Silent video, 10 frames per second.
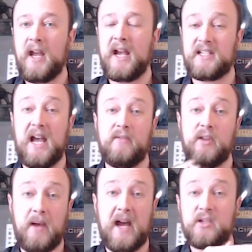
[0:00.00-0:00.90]
as they have in the
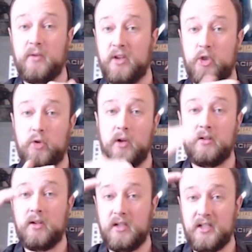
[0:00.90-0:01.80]
past with issue 1
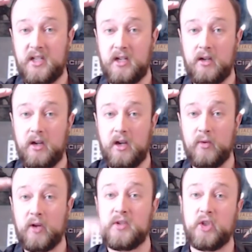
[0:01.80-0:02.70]
listing
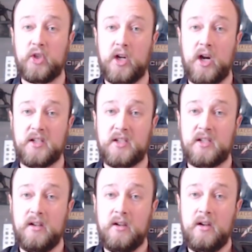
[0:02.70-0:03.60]
requisition costs
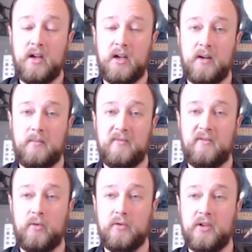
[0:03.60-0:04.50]

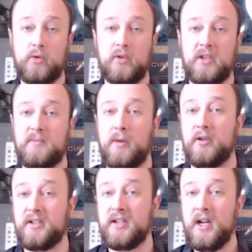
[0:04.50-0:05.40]
for the new released models.